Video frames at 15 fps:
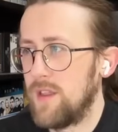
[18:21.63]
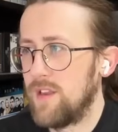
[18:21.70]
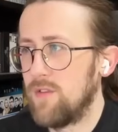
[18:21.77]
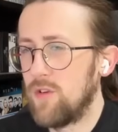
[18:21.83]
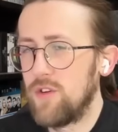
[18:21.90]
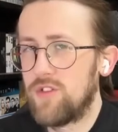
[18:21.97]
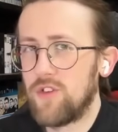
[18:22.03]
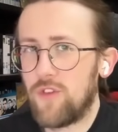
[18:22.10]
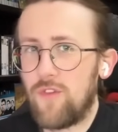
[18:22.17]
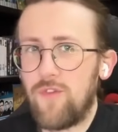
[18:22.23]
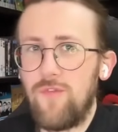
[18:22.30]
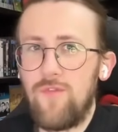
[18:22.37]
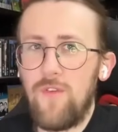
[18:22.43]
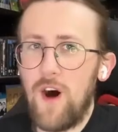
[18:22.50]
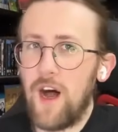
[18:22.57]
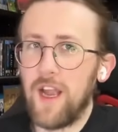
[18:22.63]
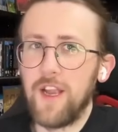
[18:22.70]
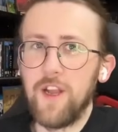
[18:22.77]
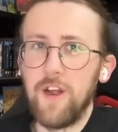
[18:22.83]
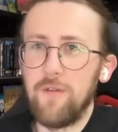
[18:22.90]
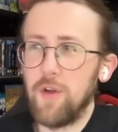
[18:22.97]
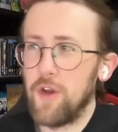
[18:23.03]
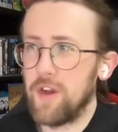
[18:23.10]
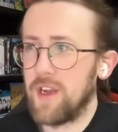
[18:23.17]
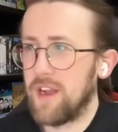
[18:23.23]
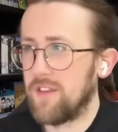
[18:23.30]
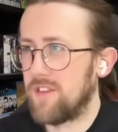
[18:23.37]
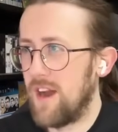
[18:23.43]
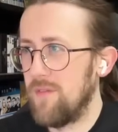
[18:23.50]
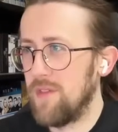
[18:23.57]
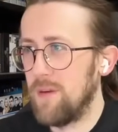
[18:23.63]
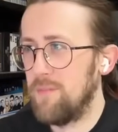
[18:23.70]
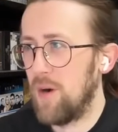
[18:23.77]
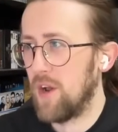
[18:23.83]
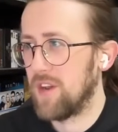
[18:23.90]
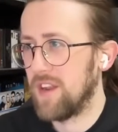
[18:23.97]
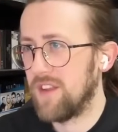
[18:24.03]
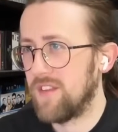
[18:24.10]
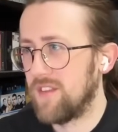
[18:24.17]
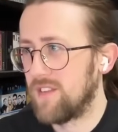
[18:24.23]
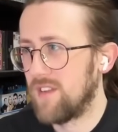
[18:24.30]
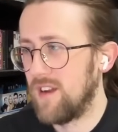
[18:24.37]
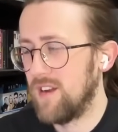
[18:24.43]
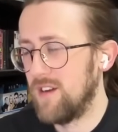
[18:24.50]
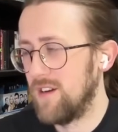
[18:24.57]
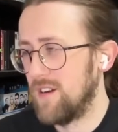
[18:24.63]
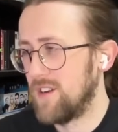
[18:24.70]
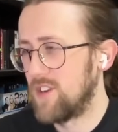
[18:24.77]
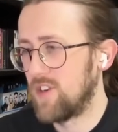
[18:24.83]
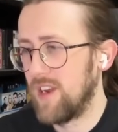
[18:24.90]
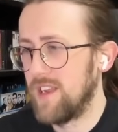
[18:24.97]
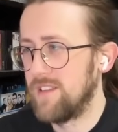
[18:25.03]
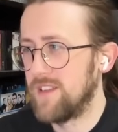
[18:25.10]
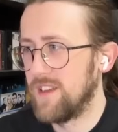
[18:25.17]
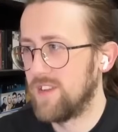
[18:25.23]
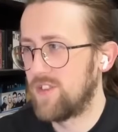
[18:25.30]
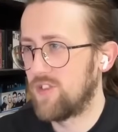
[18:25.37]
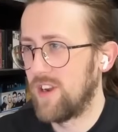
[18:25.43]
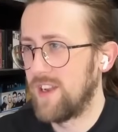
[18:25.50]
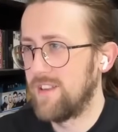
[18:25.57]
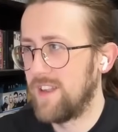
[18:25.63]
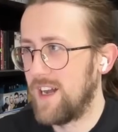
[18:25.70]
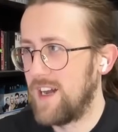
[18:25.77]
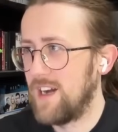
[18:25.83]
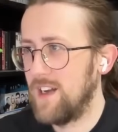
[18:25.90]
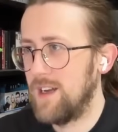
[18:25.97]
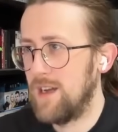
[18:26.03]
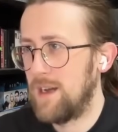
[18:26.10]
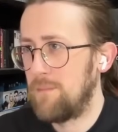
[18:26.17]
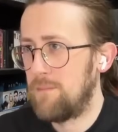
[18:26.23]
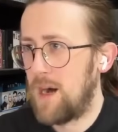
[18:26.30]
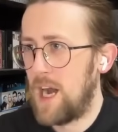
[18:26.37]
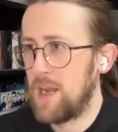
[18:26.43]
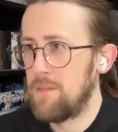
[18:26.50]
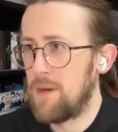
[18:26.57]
They're always just fighting over who gets to have the bodies. It's like, oh, trade this, trade that. Mine.